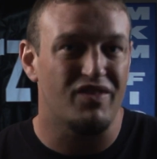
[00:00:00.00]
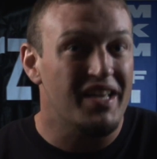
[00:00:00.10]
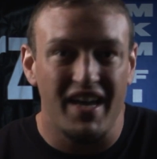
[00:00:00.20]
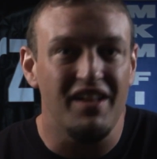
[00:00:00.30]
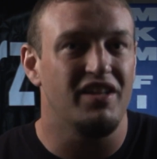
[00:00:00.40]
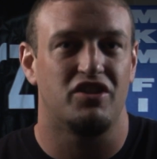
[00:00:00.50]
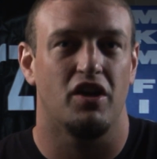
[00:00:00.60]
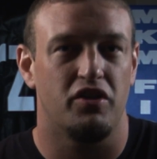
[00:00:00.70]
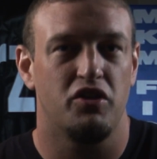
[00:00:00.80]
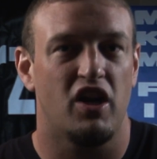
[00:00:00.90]
kill each
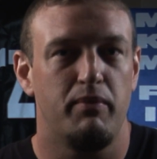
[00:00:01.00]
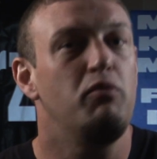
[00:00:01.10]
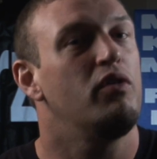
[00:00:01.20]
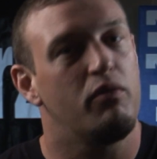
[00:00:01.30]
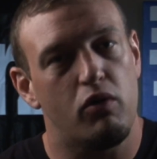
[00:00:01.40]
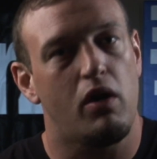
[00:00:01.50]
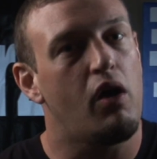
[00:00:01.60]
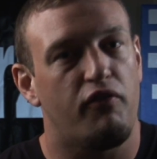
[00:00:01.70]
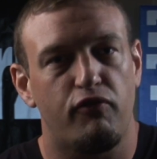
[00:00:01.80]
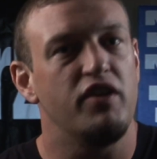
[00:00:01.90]
other. You know what I mean? We're all
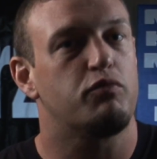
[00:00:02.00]
friends.